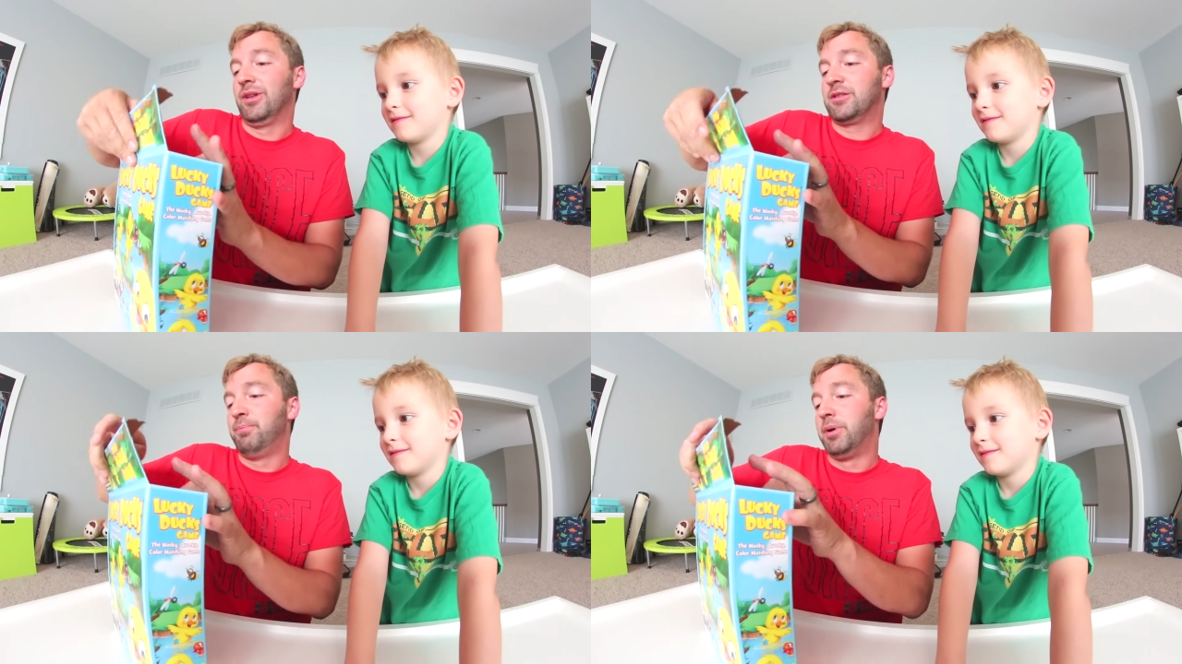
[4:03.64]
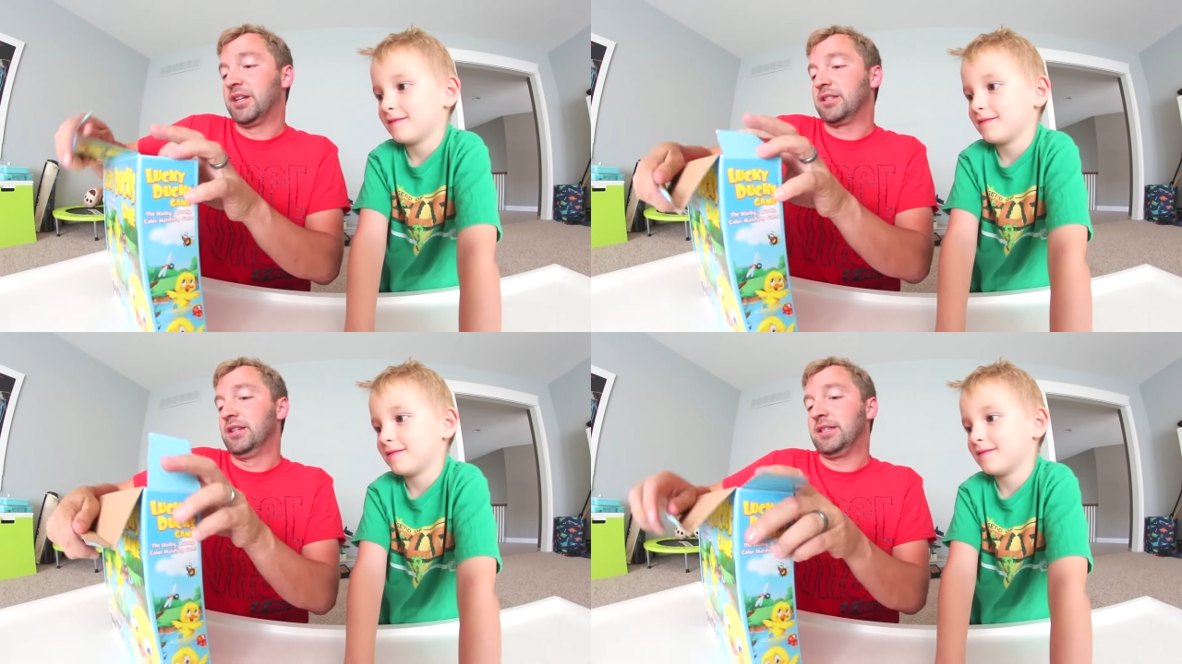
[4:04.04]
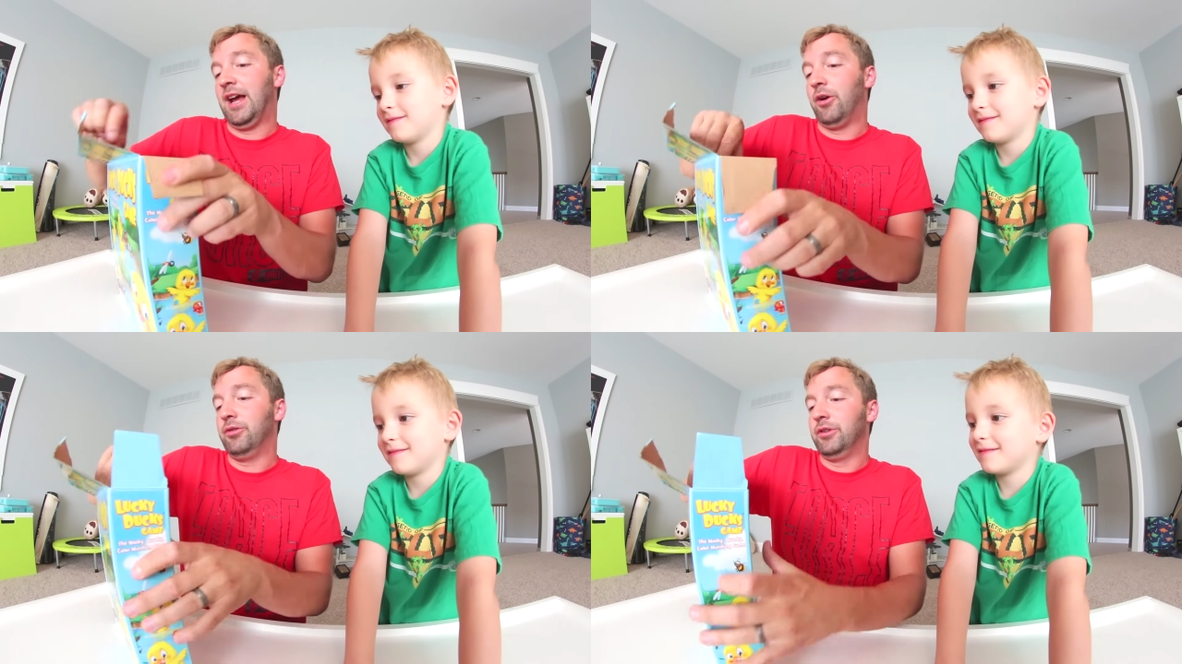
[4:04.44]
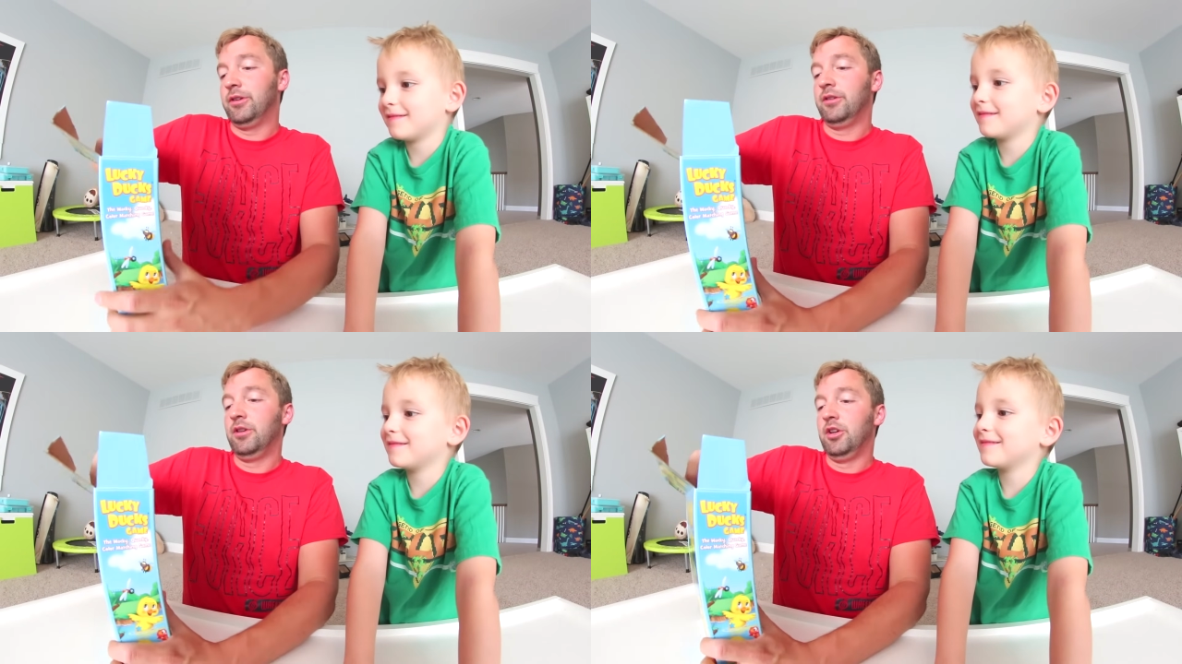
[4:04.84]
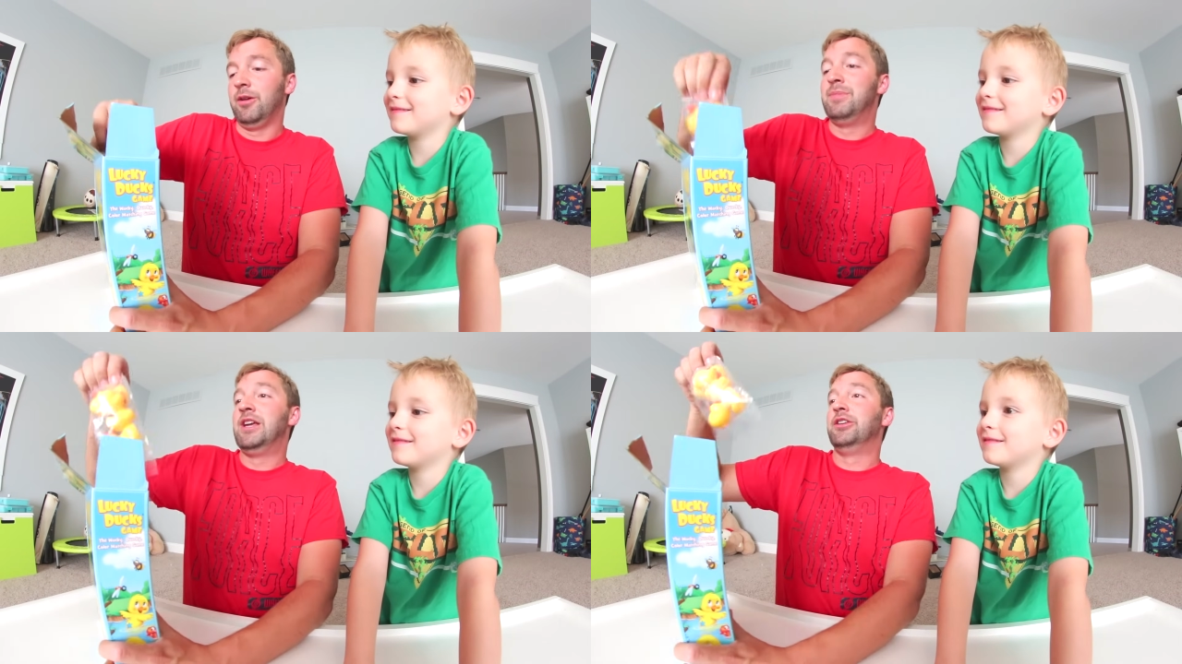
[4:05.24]
Speaker 1: so let's bust this out.
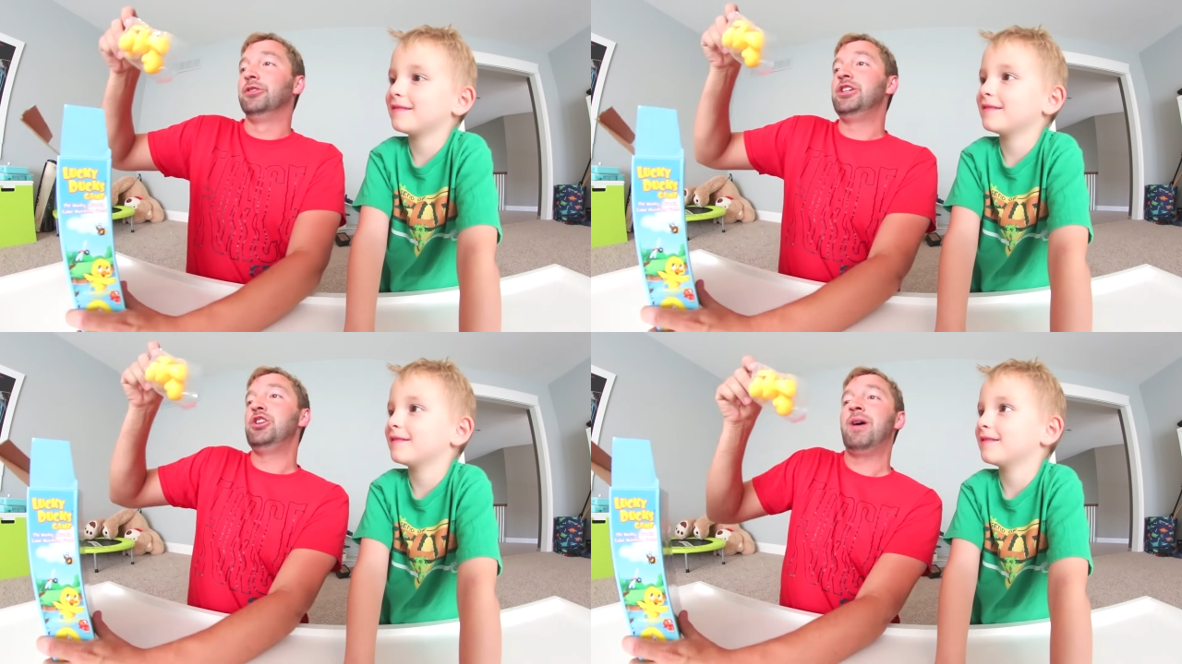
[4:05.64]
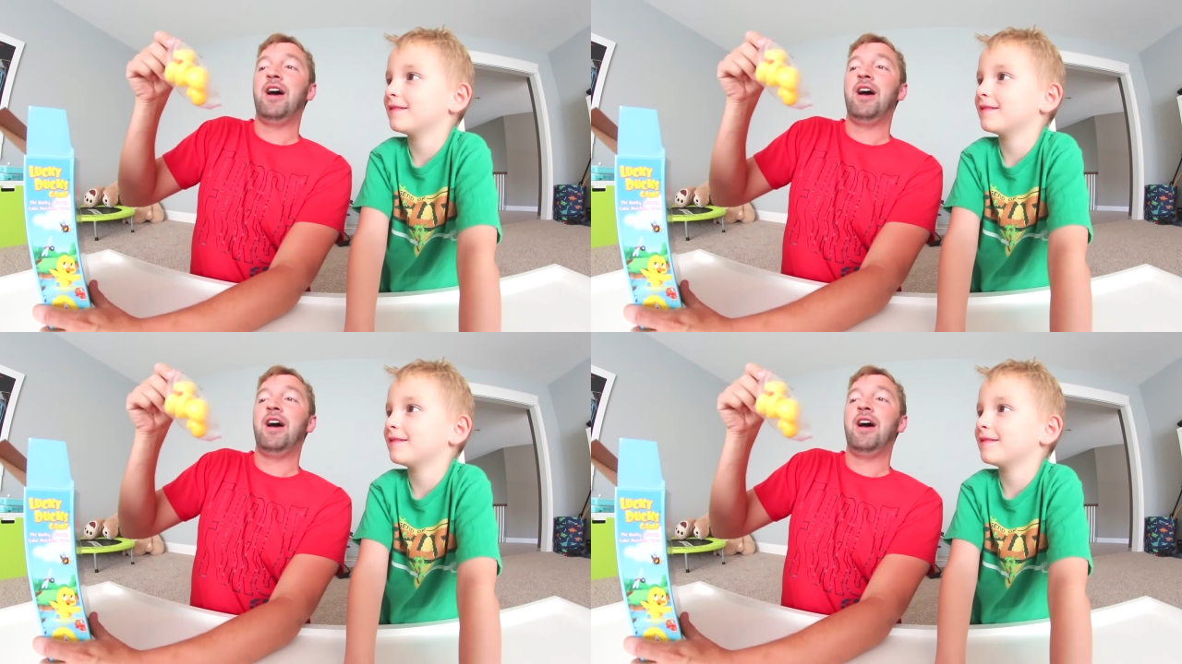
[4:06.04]
Immediately, you